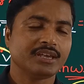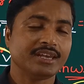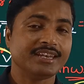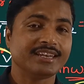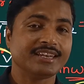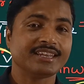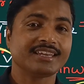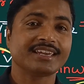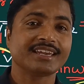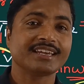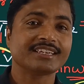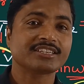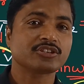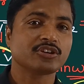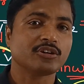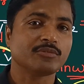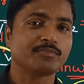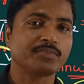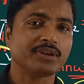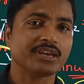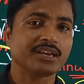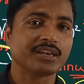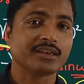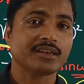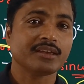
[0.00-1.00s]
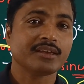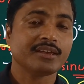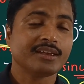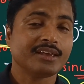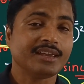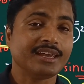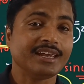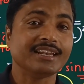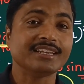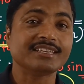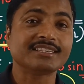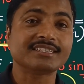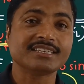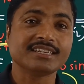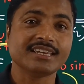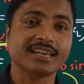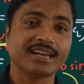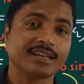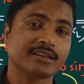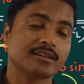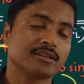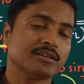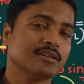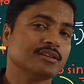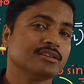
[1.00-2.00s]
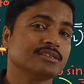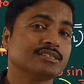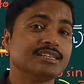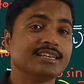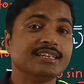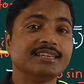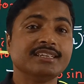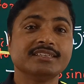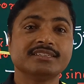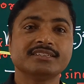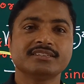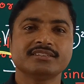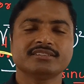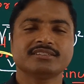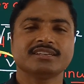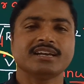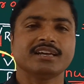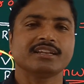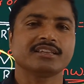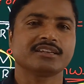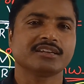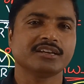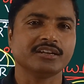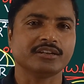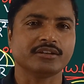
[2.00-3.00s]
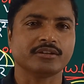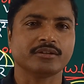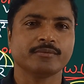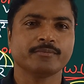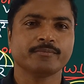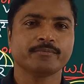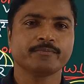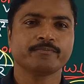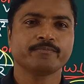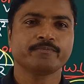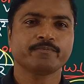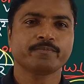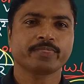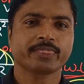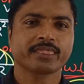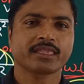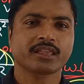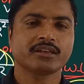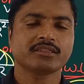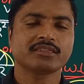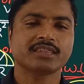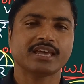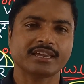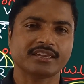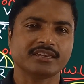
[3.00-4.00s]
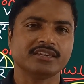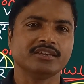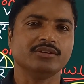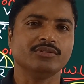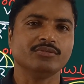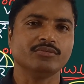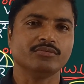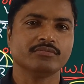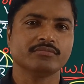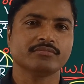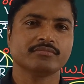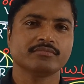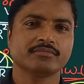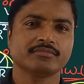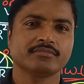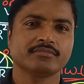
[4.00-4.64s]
in case of a LCR series circuit. Thank you.